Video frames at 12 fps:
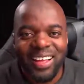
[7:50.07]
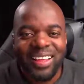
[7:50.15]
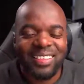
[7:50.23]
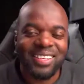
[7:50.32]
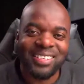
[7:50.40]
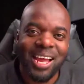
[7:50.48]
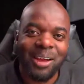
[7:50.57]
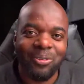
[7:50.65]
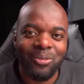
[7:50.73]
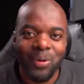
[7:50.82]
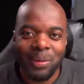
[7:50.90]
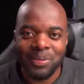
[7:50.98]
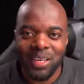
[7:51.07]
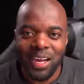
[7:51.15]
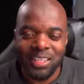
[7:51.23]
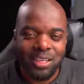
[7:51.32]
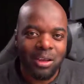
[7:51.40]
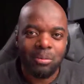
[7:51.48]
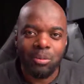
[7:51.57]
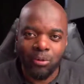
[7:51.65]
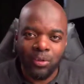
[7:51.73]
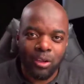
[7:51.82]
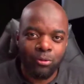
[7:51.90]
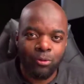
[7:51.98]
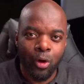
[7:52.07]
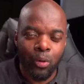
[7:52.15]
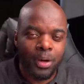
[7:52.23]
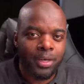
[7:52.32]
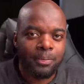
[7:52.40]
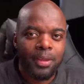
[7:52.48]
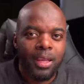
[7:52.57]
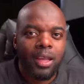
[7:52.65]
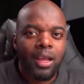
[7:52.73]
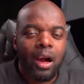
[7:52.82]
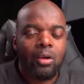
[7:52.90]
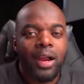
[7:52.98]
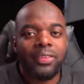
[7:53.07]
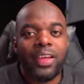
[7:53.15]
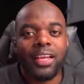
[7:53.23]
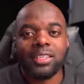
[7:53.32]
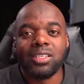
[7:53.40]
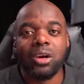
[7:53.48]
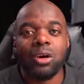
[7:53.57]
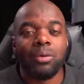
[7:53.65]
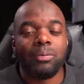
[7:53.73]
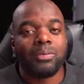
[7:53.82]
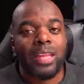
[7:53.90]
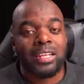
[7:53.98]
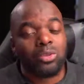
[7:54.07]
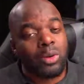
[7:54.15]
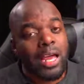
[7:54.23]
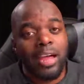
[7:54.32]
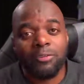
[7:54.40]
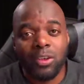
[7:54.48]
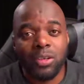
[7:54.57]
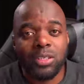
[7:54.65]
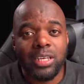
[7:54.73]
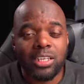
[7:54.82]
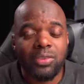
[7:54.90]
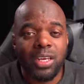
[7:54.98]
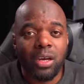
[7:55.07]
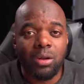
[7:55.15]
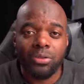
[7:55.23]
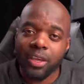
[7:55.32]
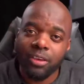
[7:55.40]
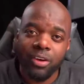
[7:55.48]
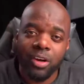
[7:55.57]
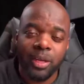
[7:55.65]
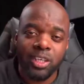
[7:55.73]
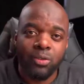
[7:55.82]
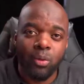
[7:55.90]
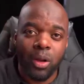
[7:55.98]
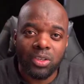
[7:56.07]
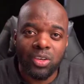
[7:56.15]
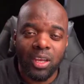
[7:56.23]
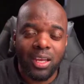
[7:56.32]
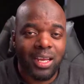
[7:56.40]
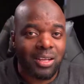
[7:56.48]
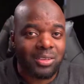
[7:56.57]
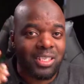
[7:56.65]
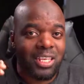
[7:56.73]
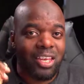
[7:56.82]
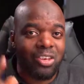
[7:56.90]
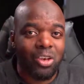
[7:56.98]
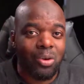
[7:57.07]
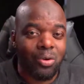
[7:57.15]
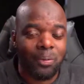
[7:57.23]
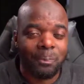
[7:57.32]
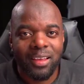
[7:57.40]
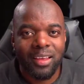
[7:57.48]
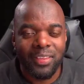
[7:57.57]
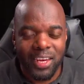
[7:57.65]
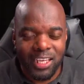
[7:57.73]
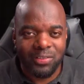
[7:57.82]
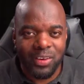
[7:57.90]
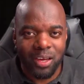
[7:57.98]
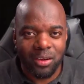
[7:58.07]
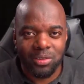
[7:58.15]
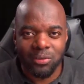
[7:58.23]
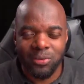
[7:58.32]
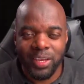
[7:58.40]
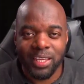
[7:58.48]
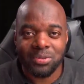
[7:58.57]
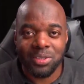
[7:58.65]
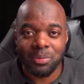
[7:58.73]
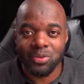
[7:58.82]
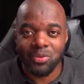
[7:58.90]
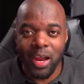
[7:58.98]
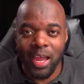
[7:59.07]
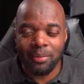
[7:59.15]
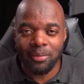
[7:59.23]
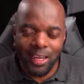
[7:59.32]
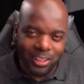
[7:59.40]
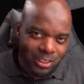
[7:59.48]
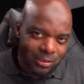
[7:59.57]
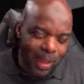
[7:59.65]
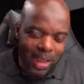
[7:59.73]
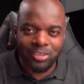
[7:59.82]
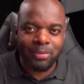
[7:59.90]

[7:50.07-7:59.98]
these type of websites moving forward. All right then, so that's all I have for you in today's video. Thank you very much for watching, and I'll see you in the next video. Don't forget to subscribe and smash